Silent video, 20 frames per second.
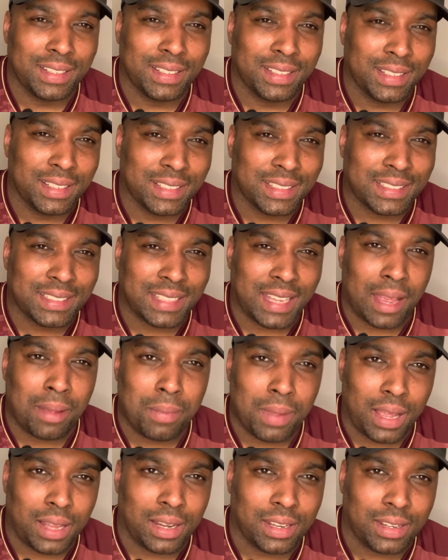Sam
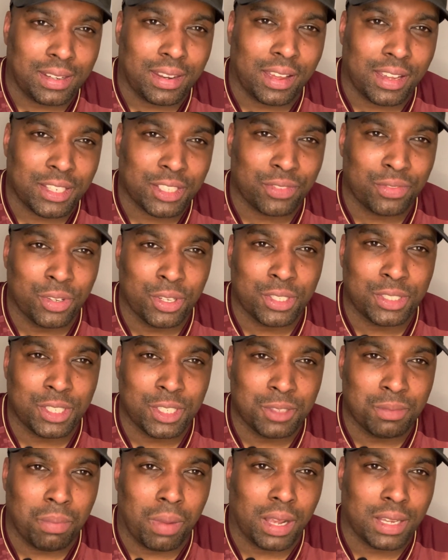Allardyce versus
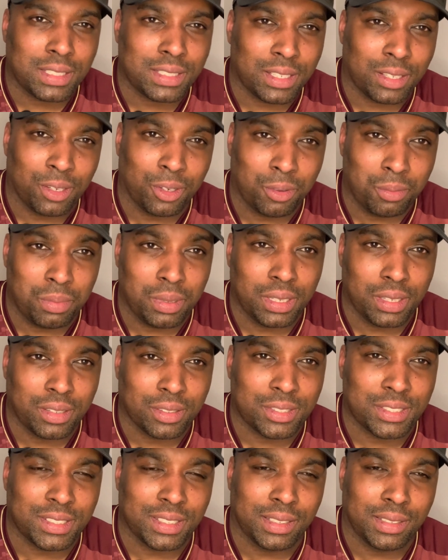Marcelo
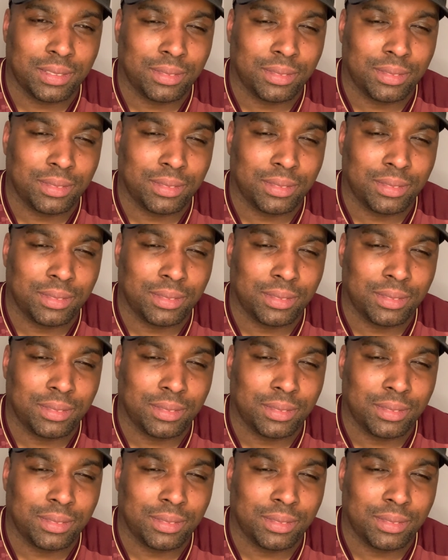Bielsa.